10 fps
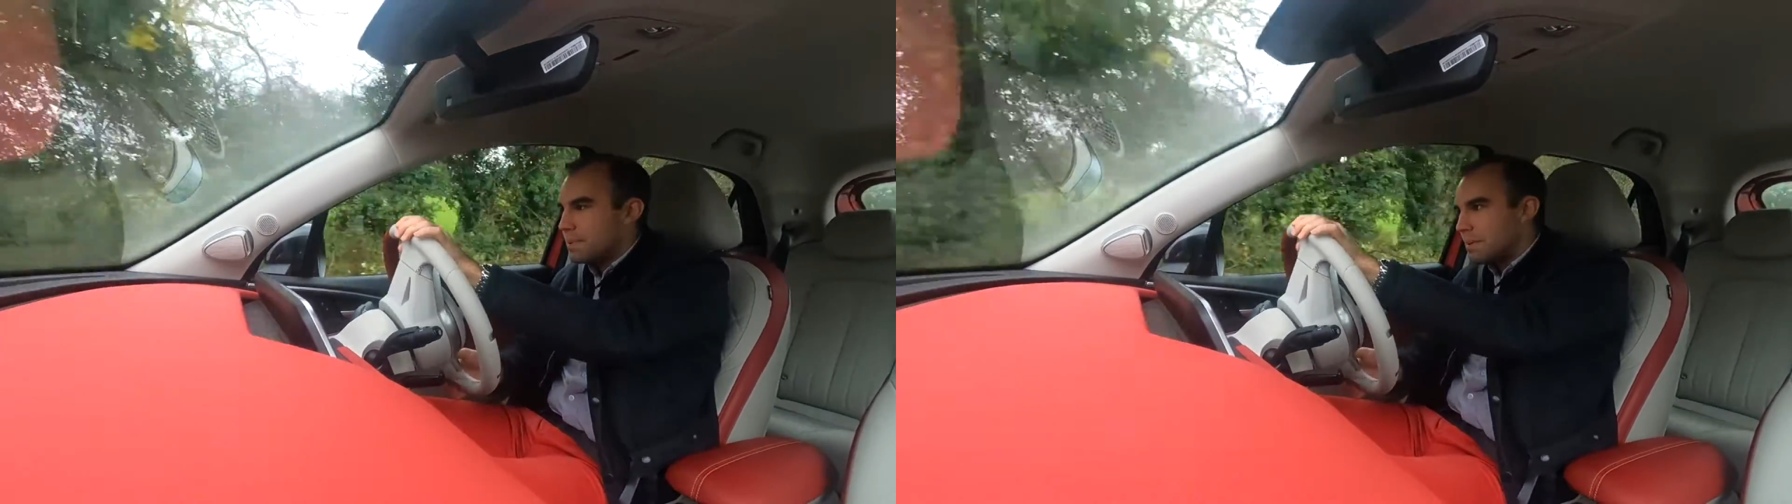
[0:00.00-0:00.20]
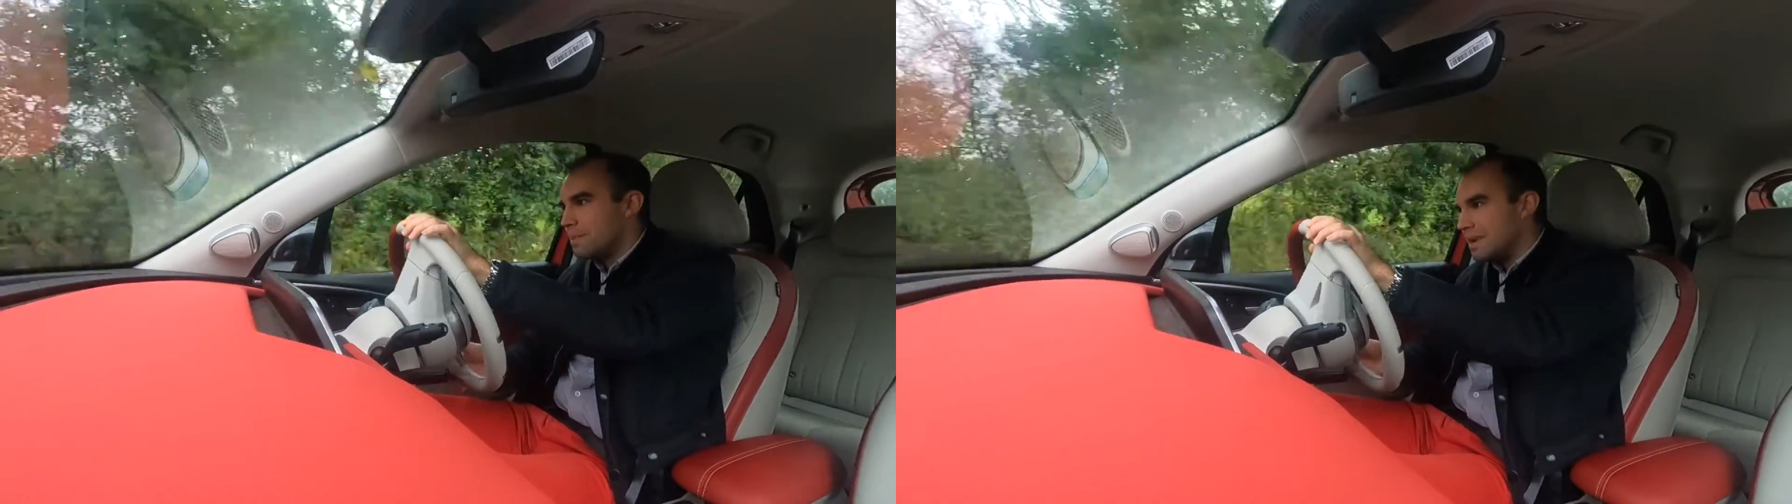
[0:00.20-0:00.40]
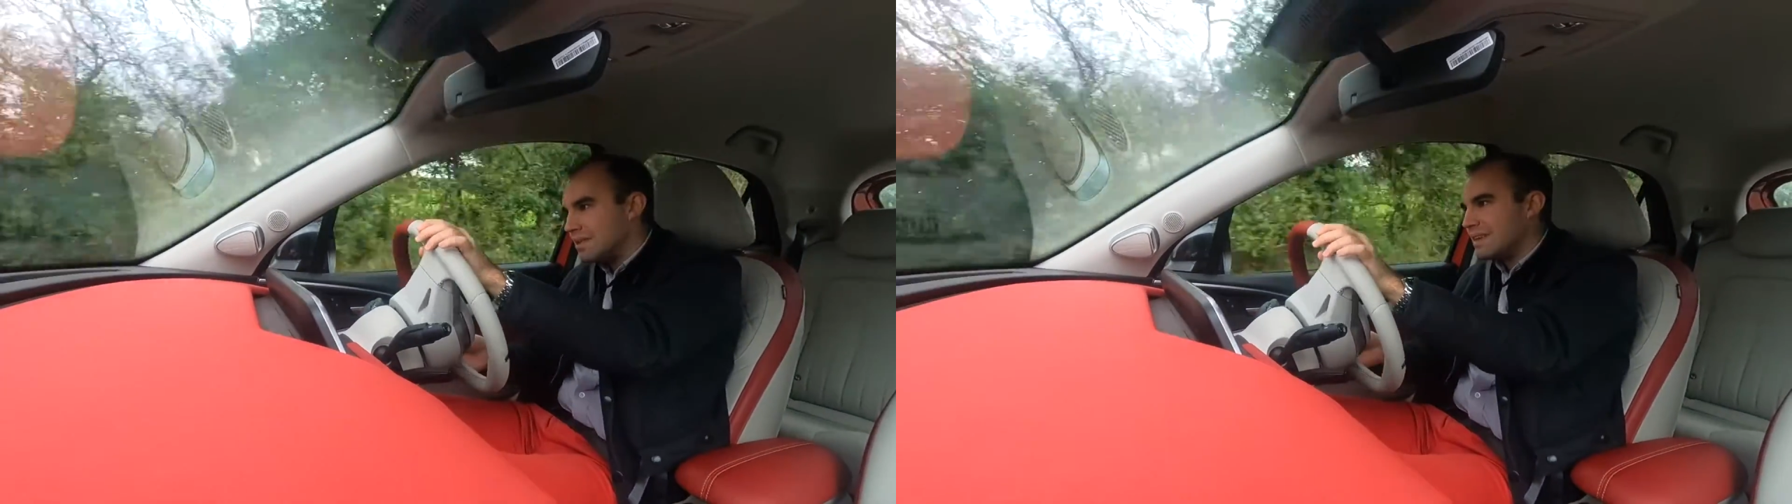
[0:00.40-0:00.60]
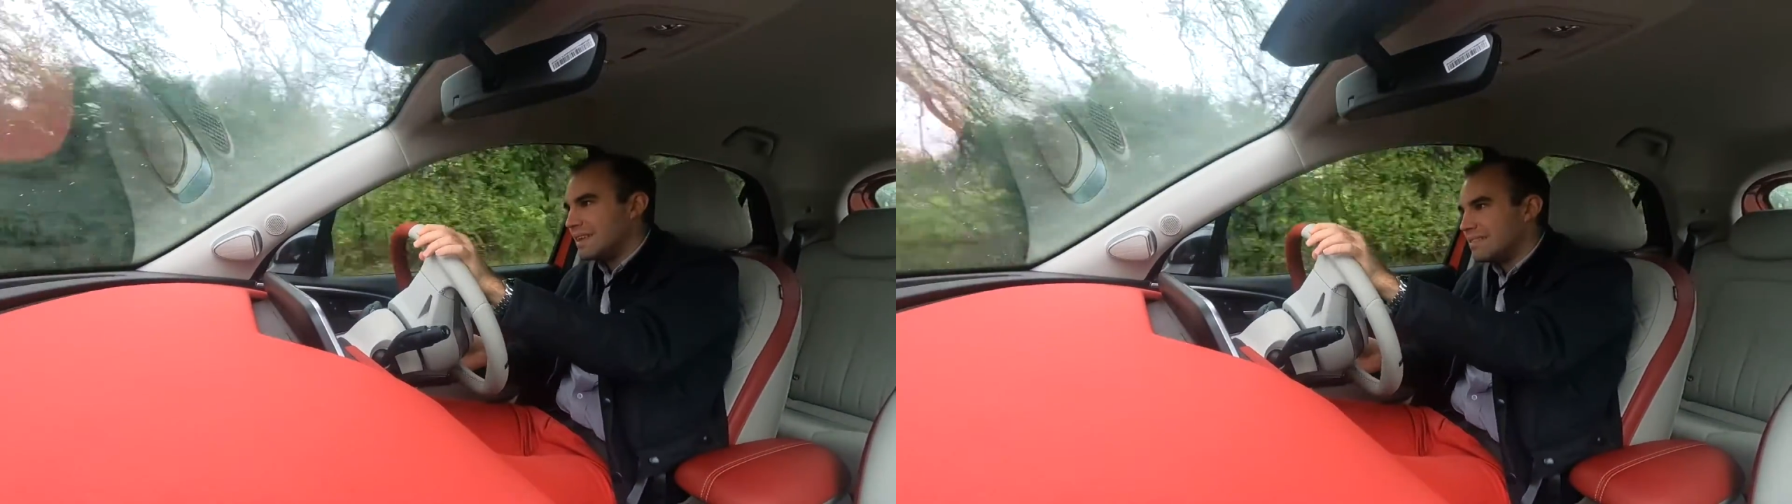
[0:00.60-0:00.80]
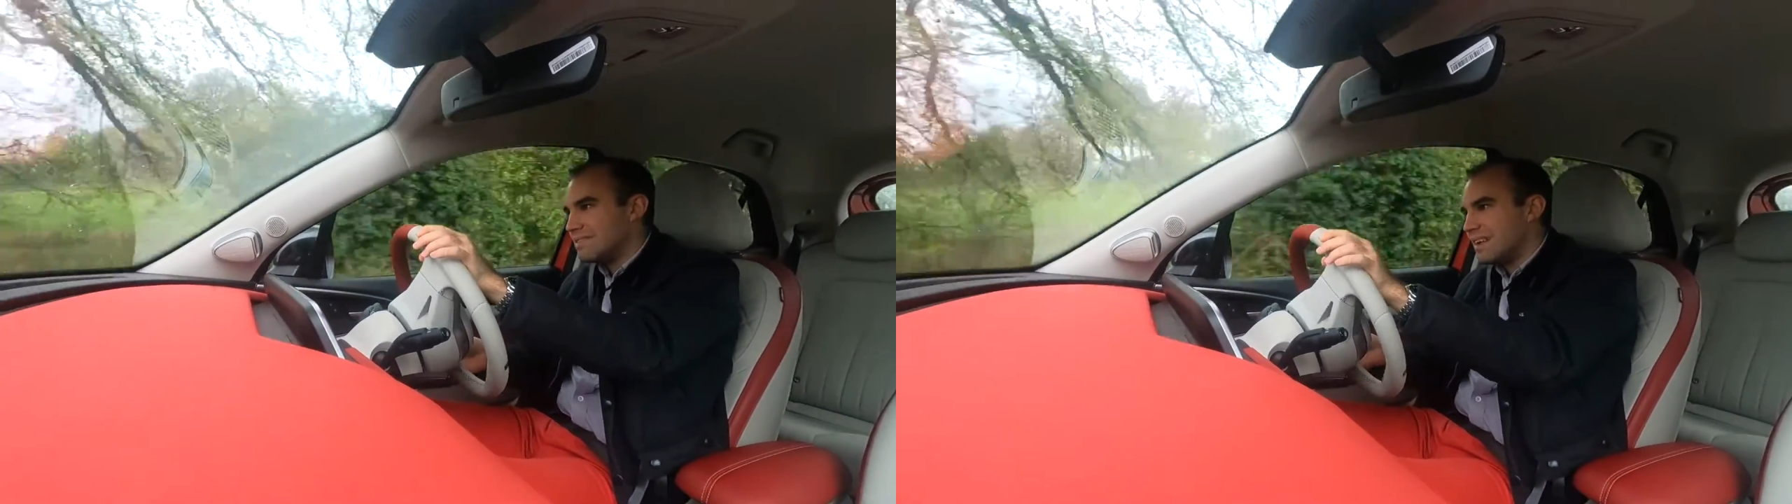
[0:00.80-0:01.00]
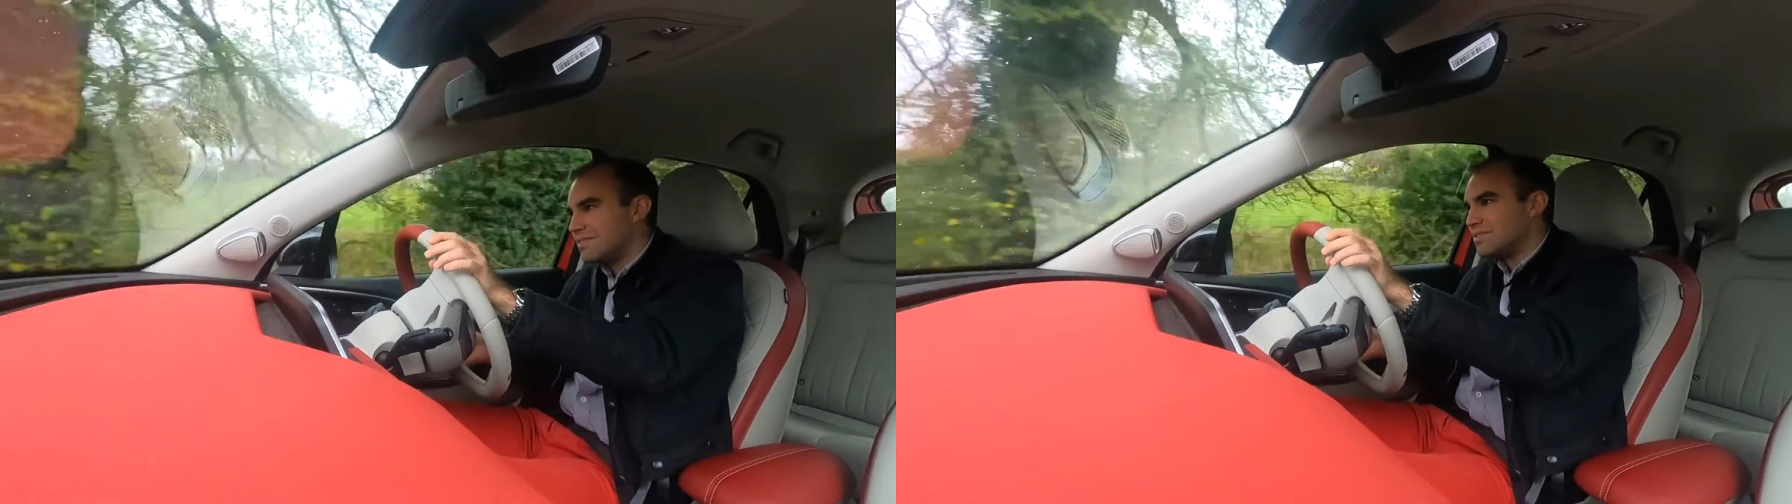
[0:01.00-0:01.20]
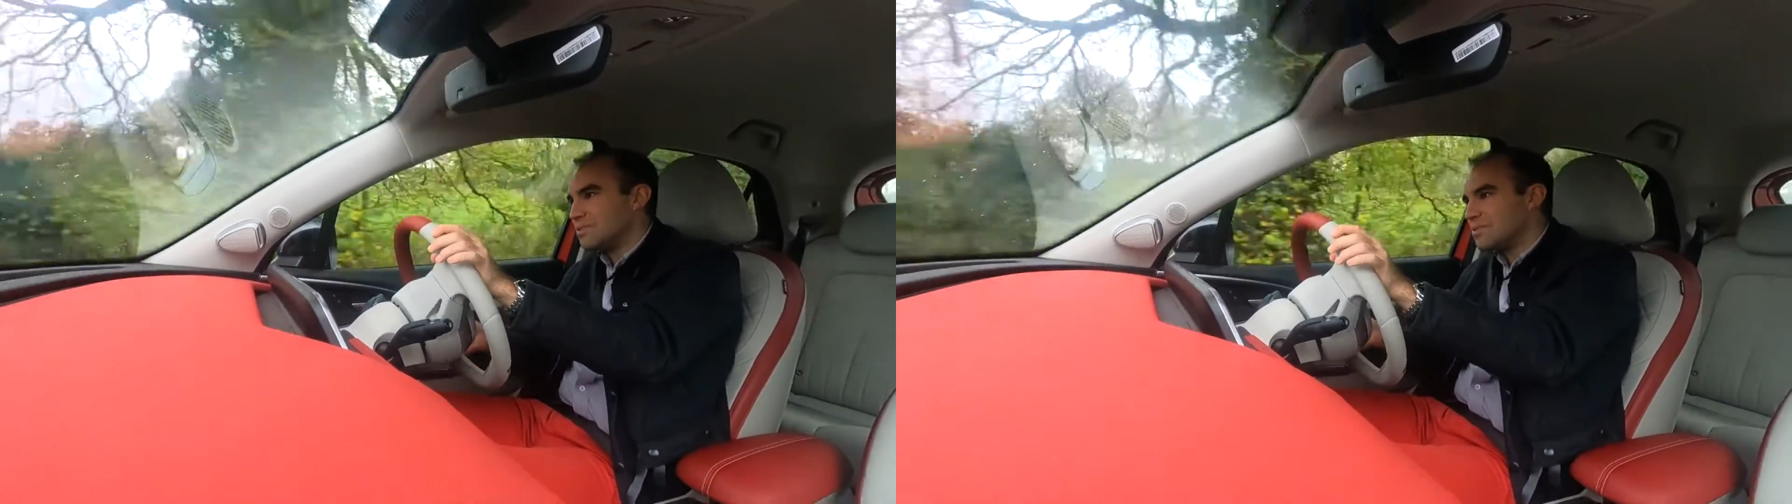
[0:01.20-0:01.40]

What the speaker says: I mean, it does sort